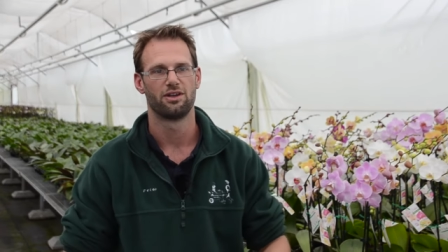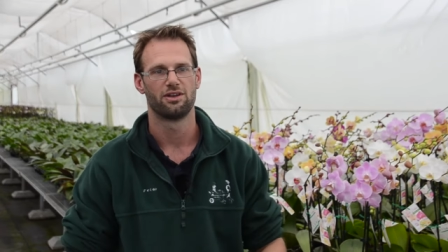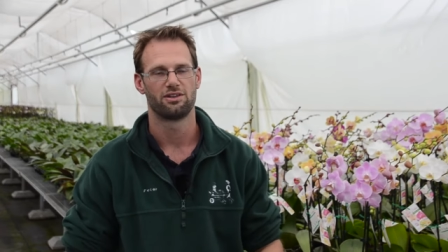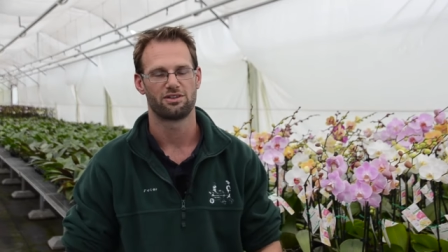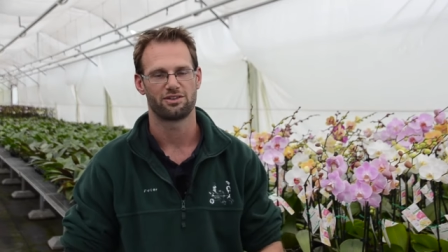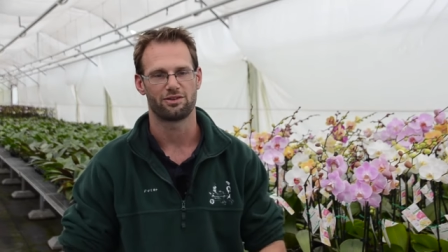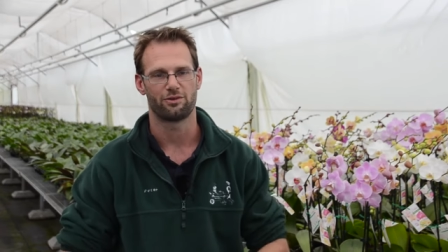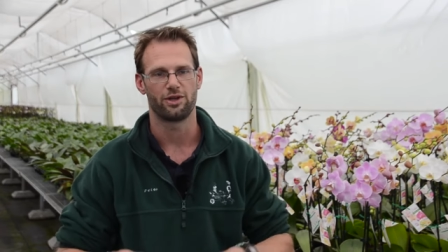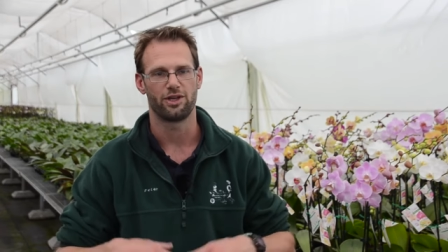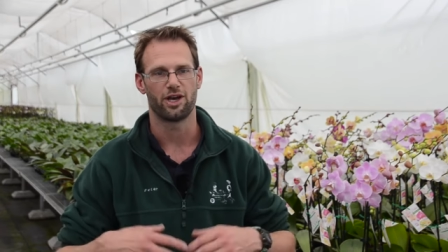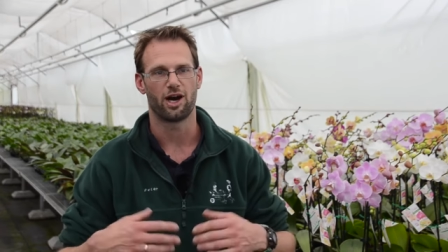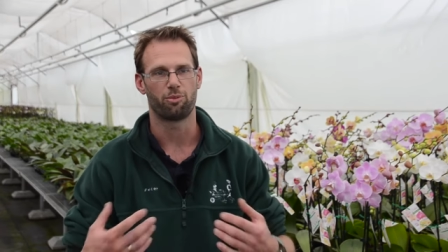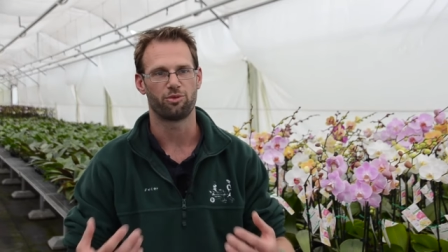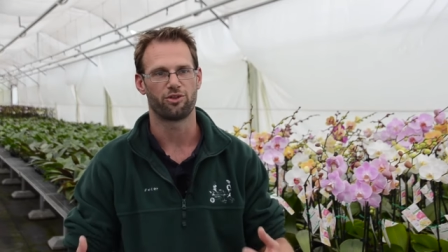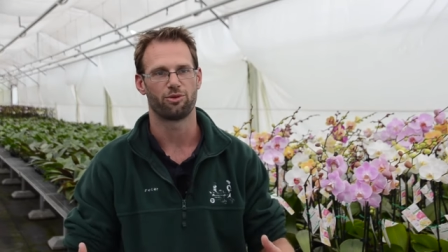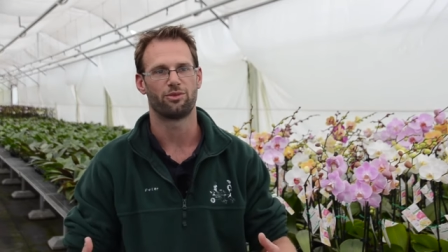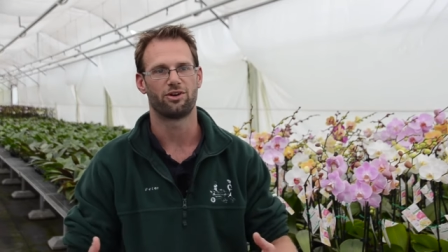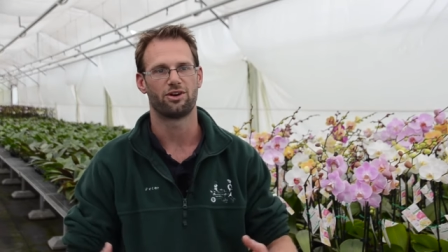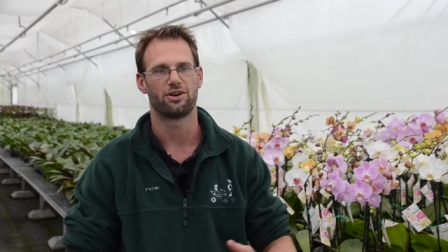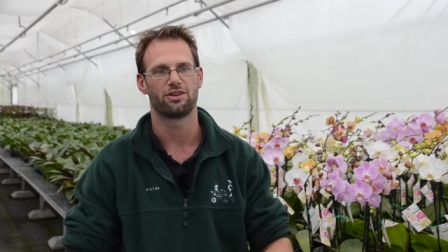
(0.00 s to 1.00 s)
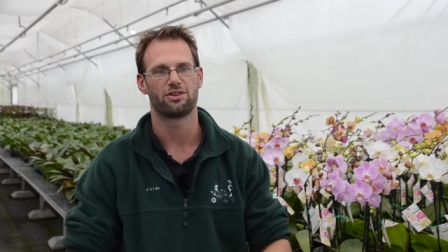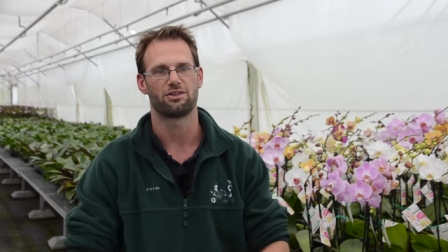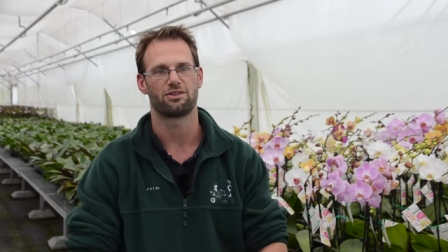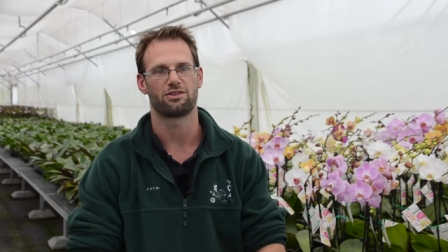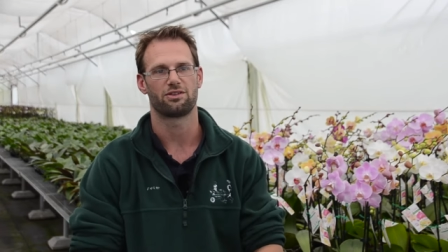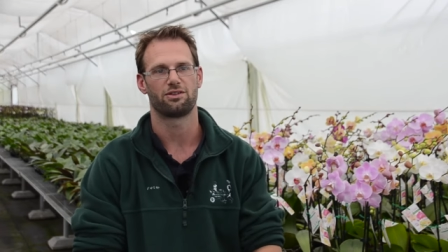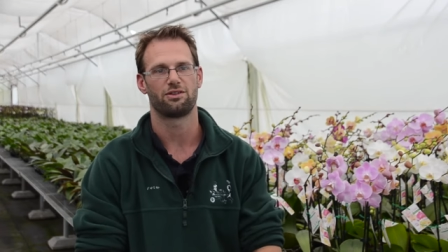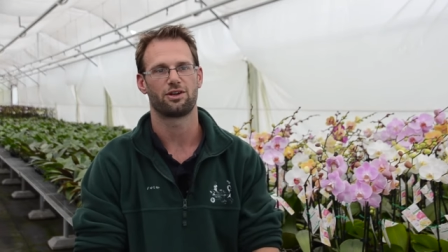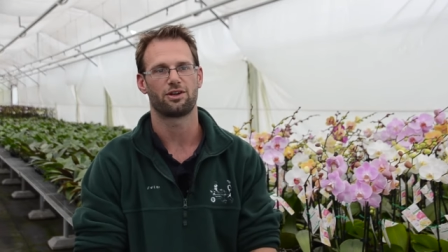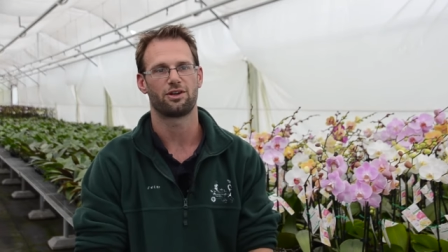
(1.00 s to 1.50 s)
so we
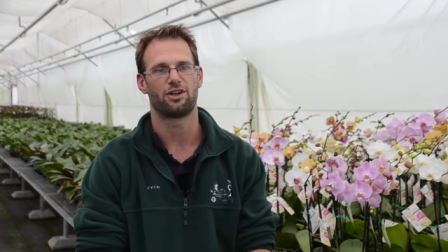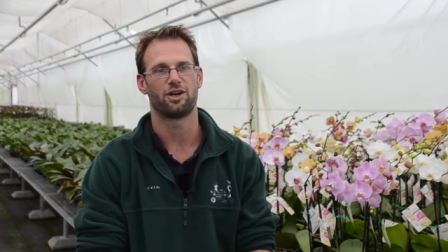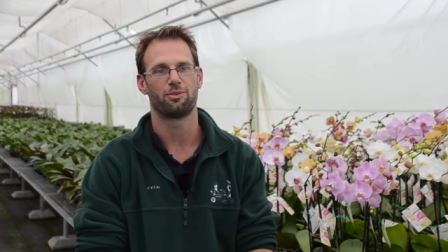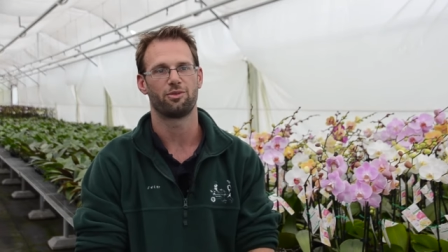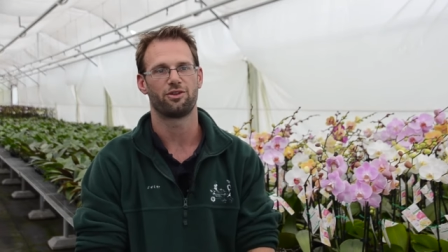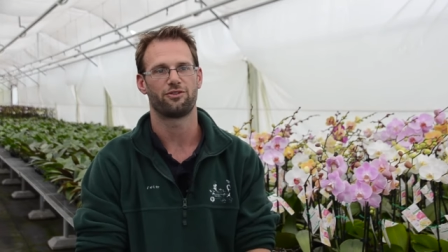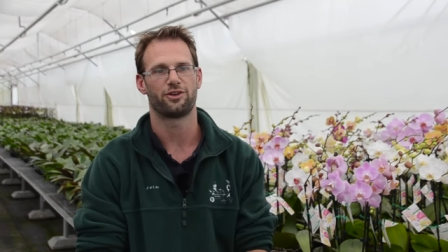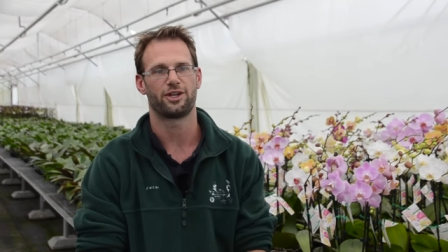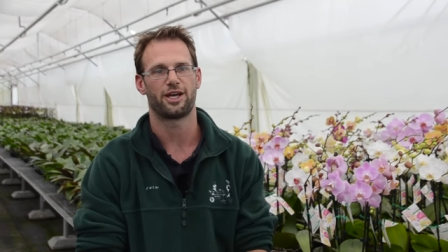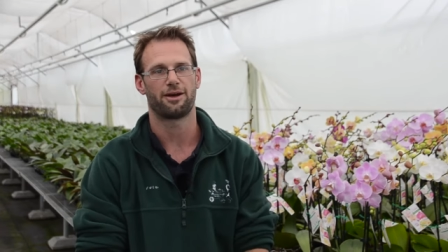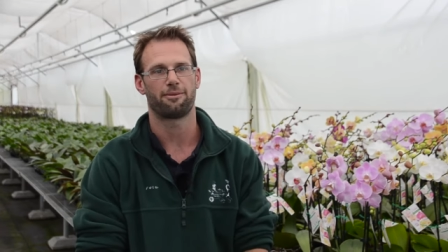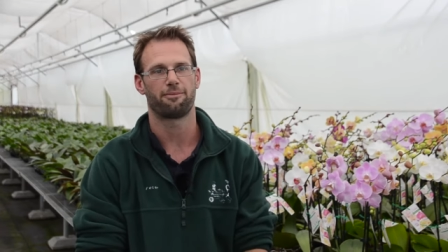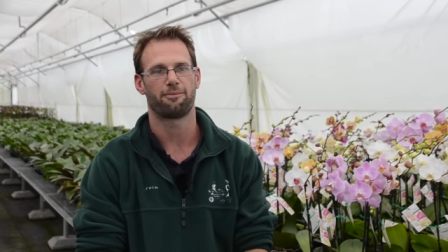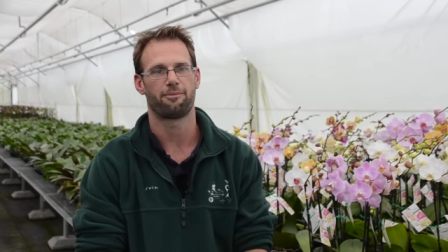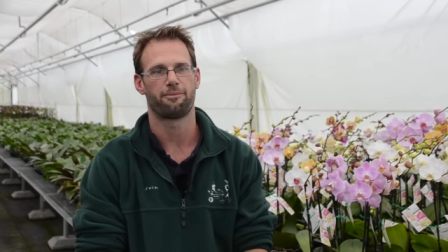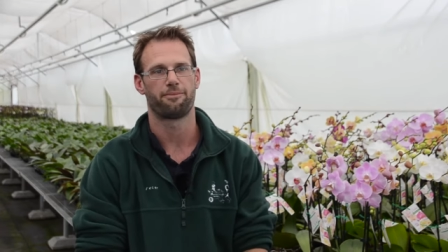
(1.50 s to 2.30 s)
optimize the climate for that.